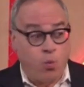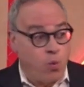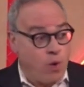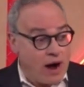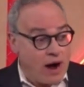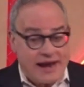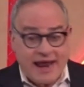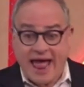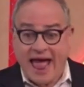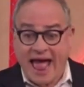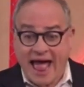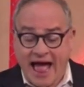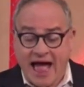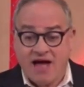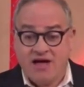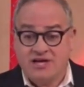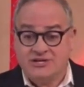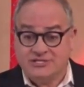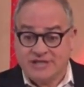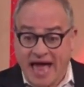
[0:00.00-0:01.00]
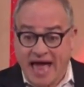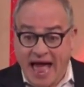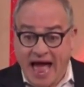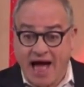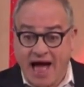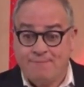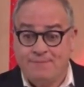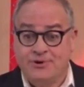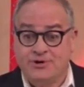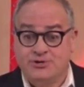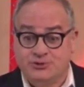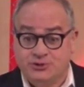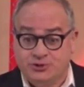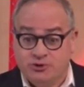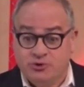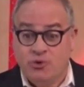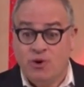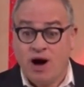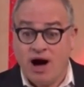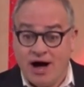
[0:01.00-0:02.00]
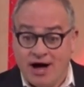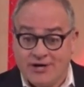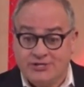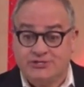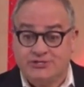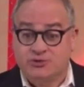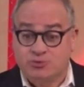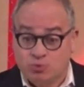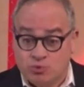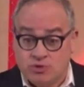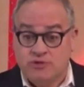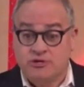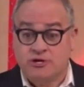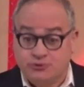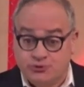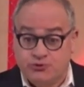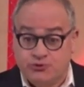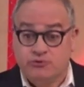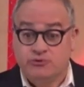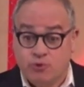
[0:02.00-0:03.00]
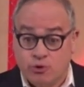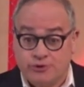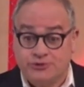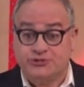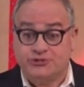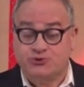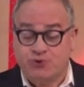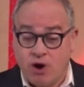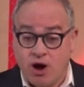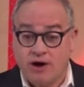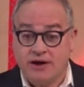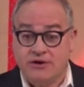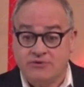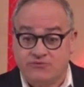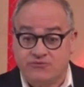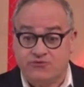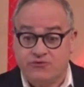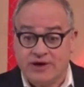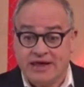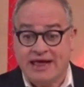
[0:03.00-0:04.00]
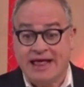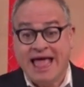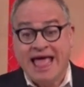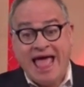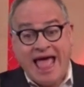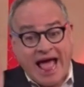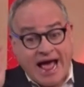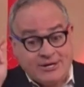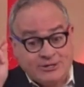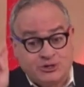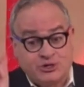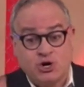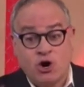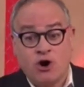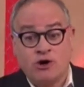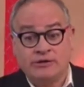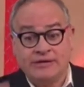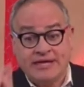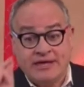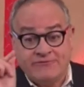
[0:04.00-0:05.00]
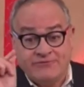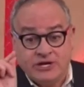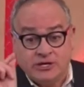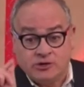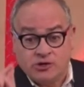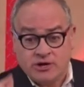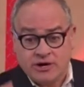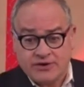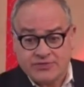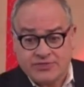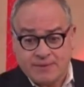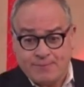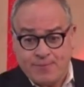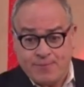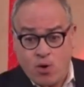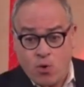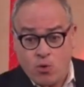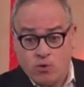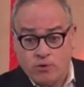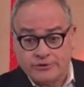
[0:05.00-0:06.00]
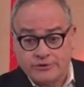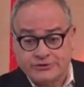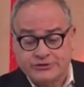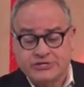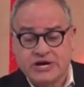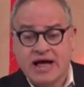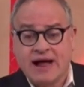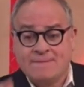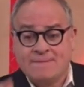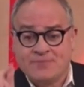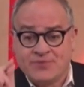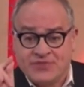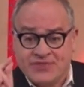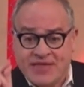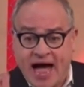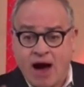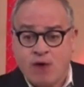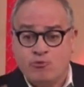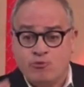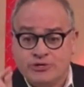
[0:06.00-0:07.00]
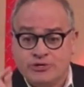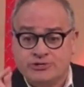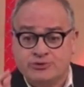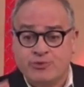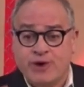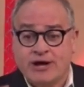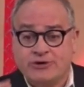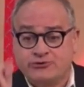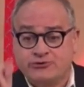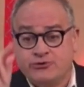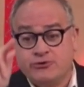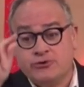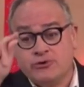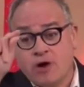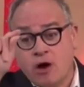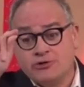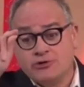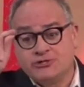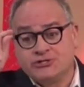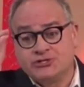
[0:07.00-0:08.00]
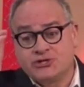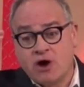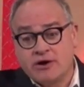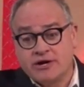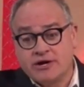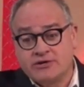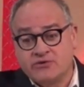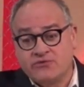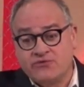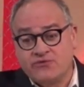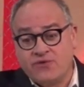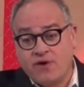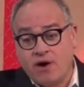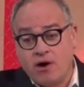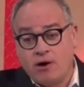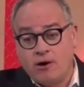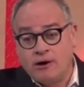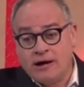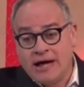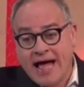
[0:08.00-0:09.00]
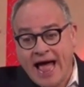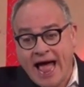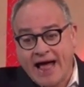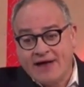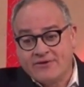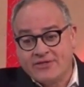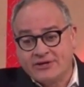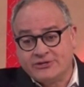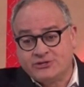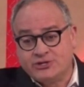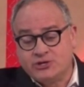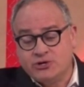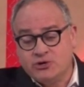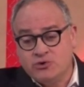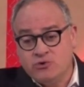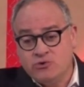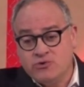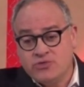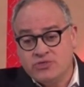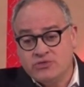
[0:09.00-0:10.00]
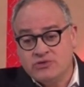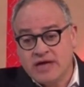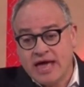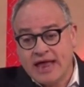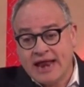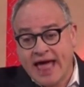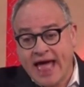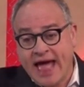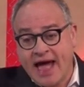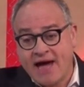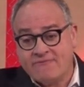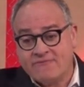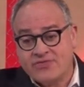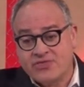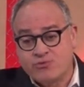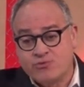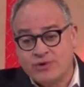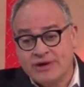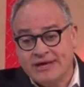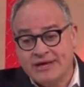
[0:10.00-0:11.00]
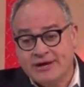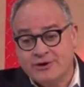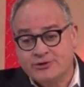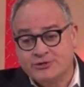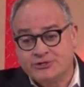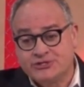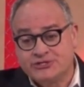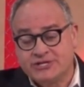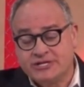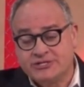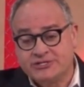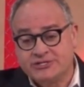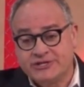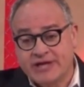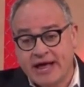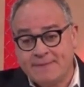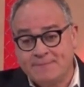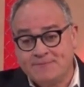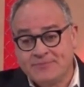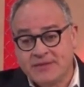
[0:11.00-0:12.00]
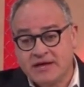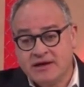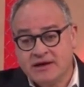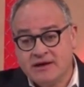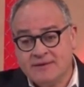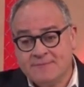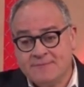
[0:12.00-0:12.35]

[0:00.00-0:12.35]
what has happened to us, the True North, strong and free? And Charlie, if you look at the polls, that was when Trudeau started to fall. And the 2.5, 3 years since then.